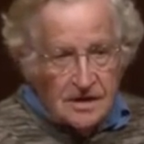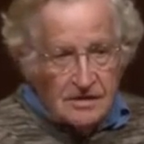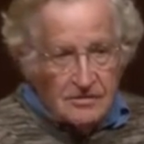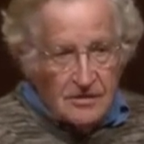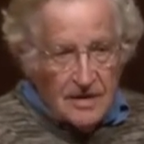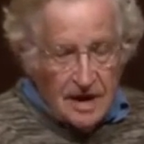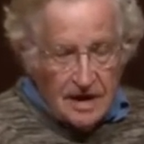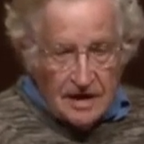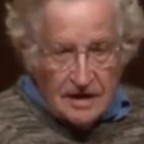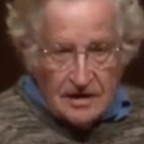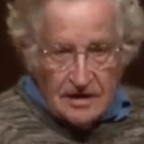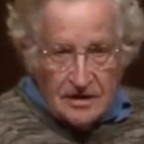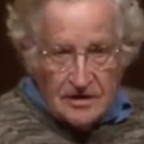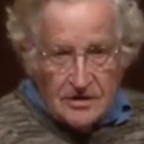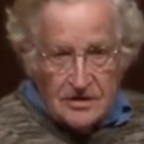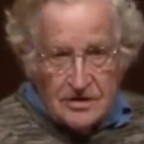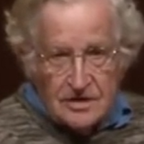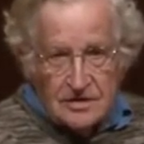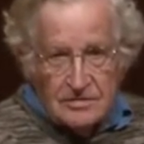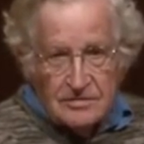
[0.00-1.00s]
Radical
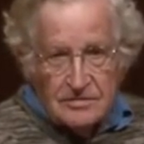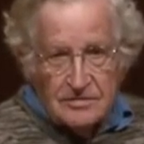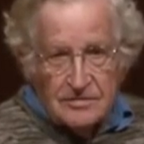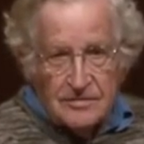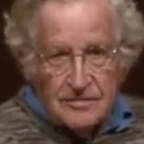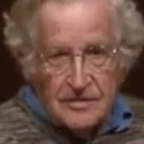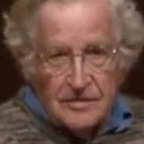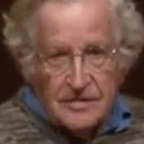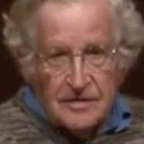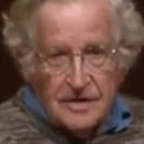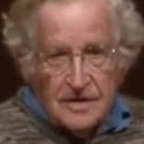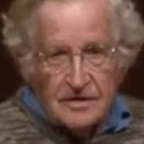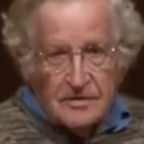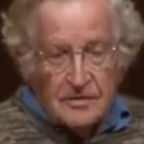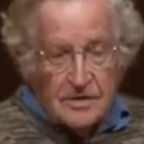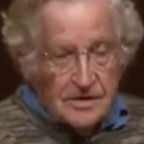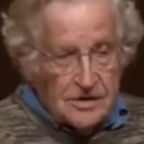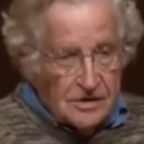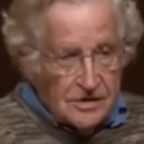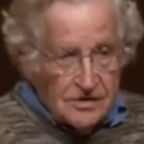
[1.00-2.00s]
Islam,
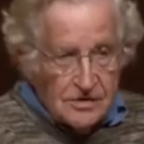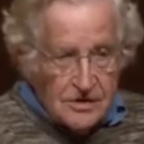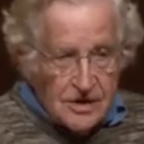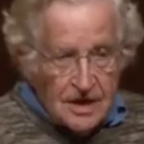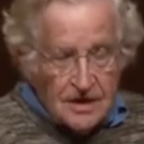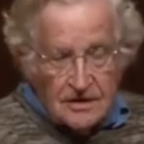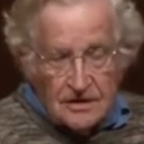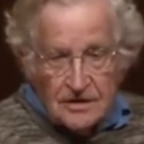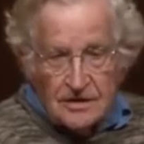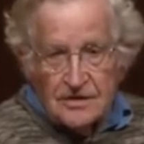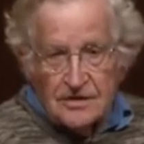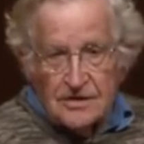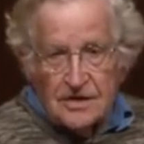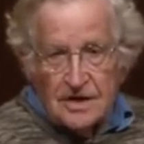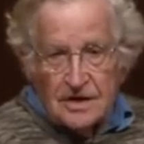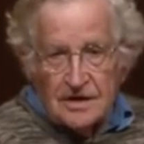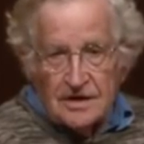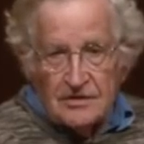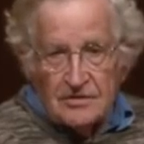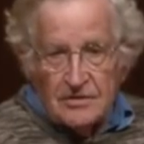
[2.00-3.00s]
which is centered in
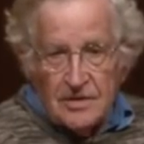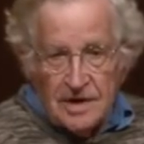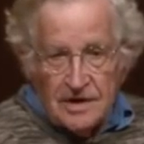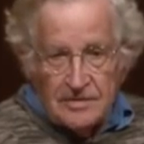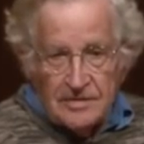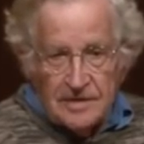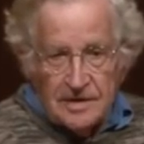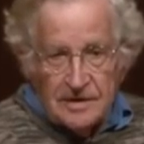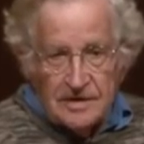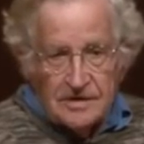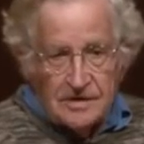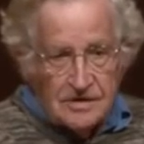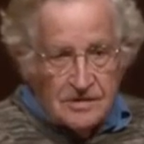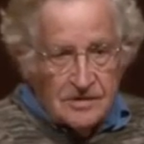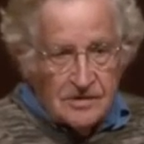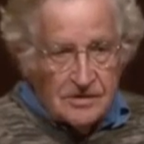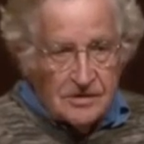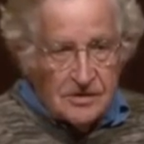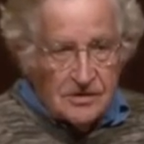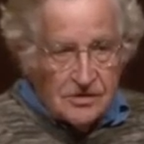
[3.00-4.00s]
Saudi Arabia, it's
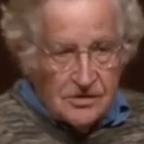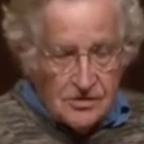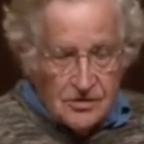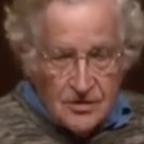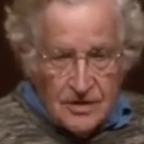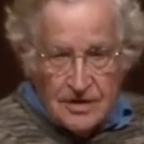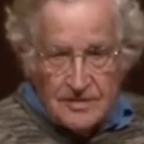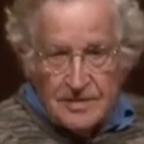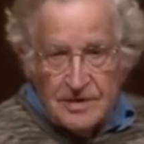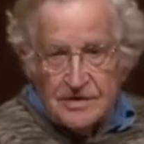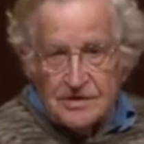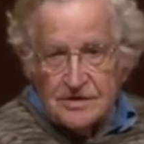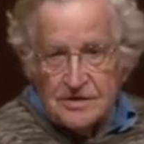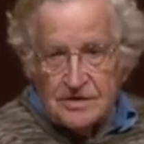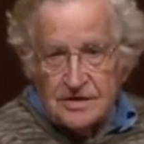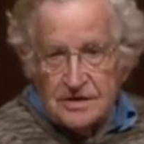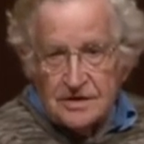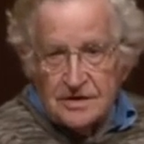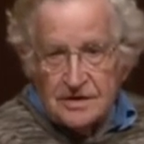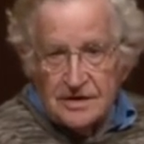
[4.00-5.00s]
the most
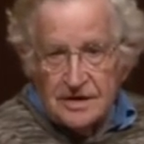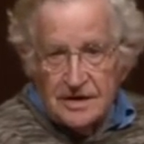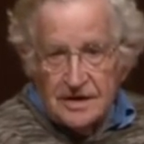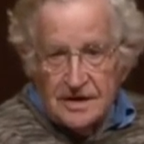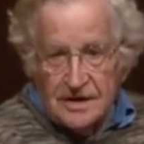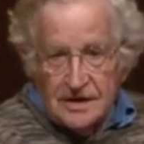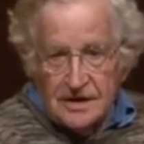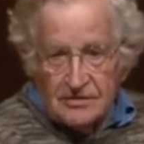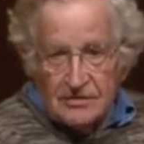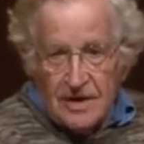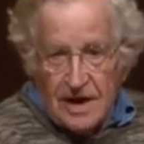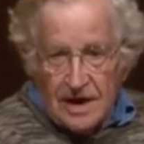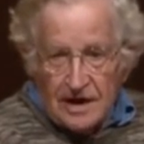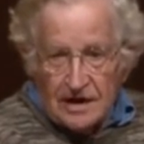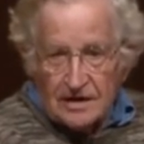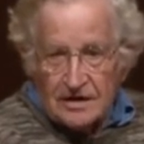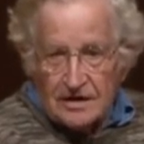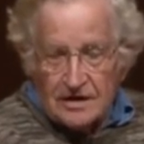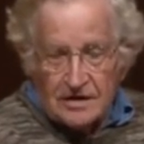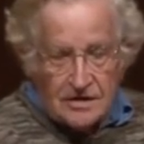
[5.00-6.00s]
extremist
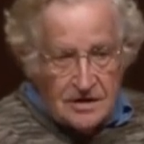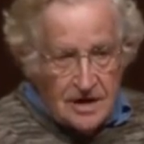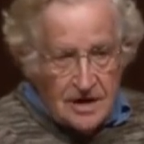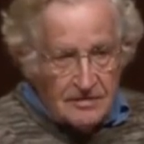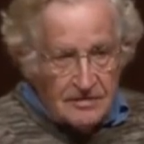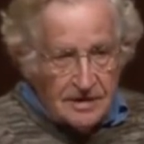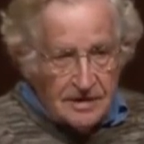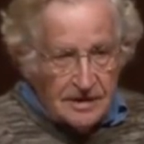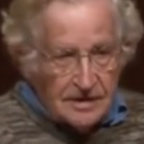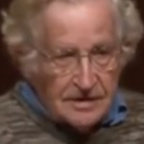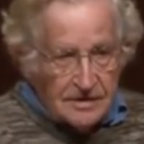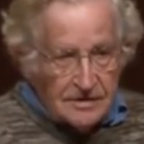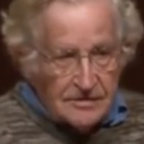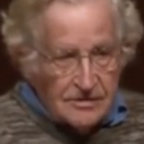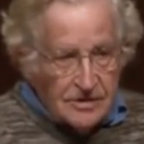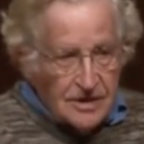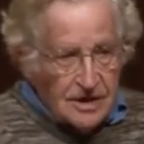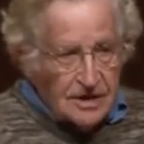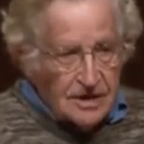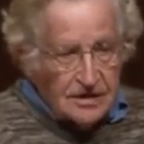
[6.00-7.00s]
radical Islamic
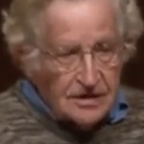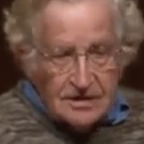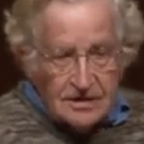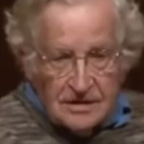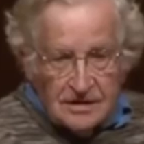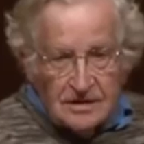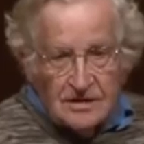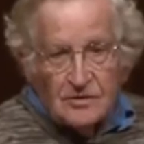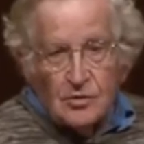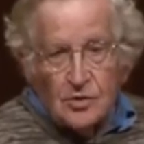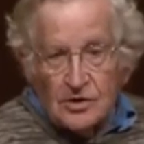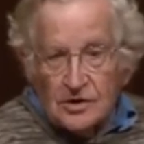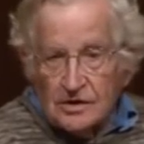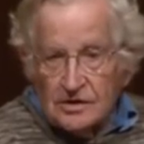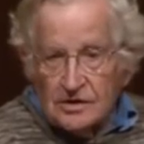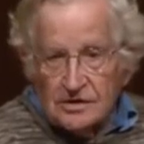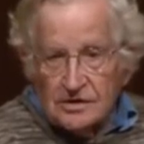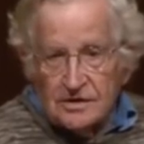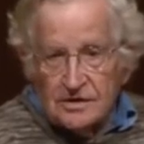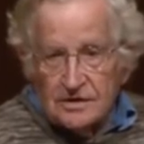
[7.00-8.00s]
state in the
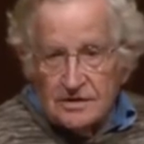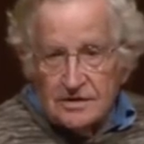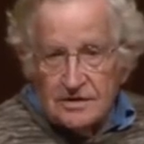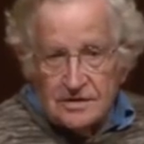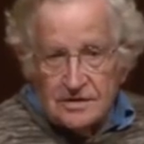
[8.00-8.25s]
world.